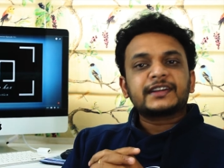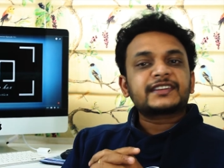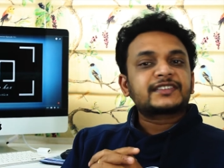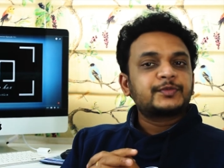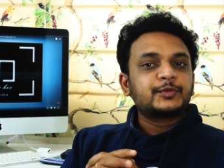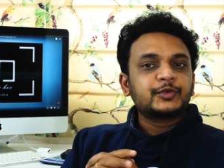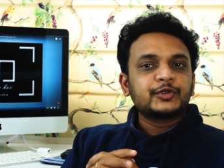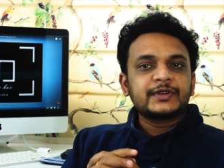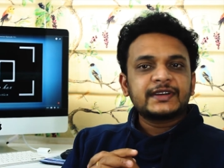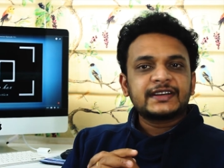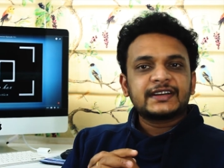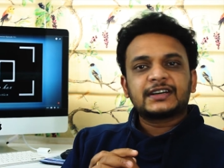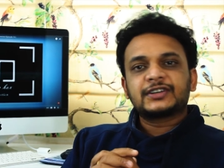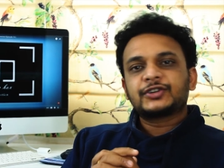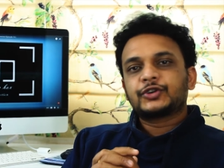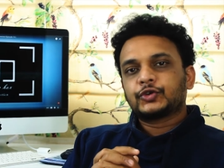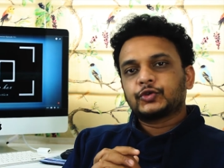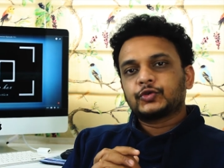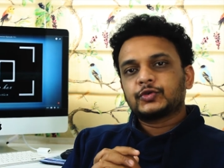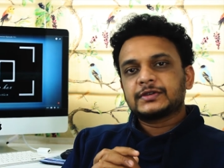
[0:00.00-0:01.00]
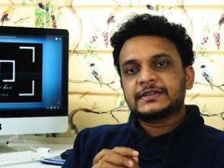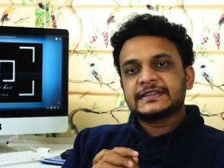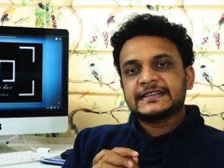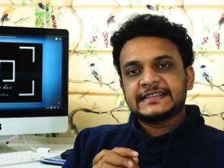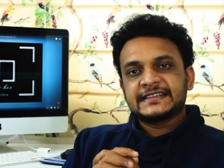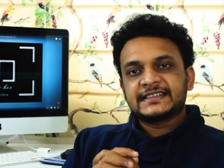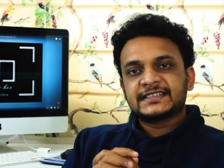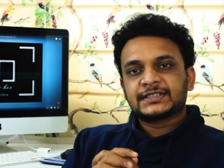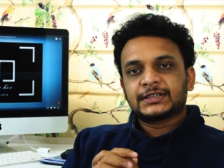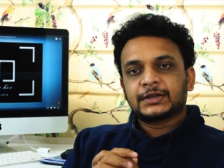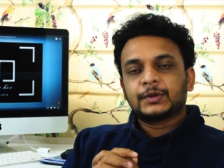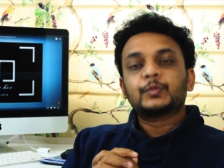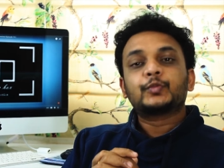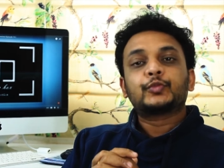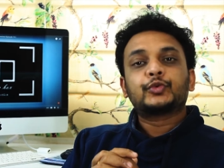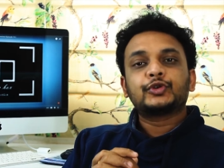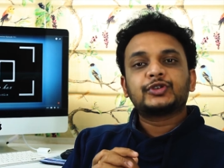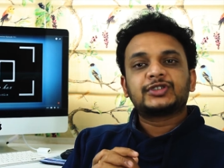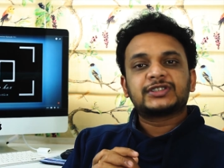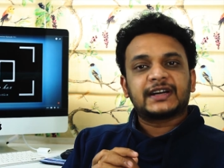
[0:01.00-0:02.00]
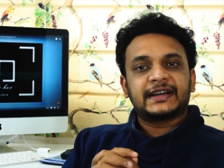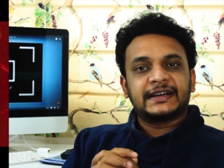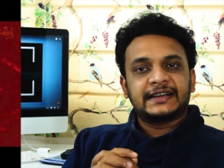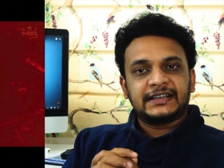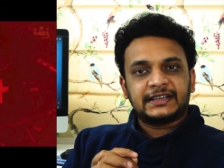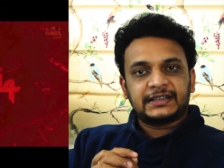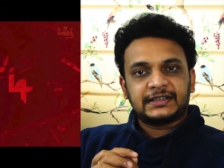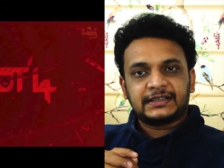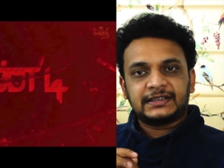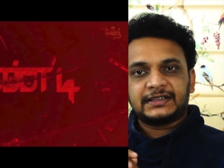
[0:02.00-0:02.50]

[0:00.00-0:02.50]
next movie in our show is Poochandi.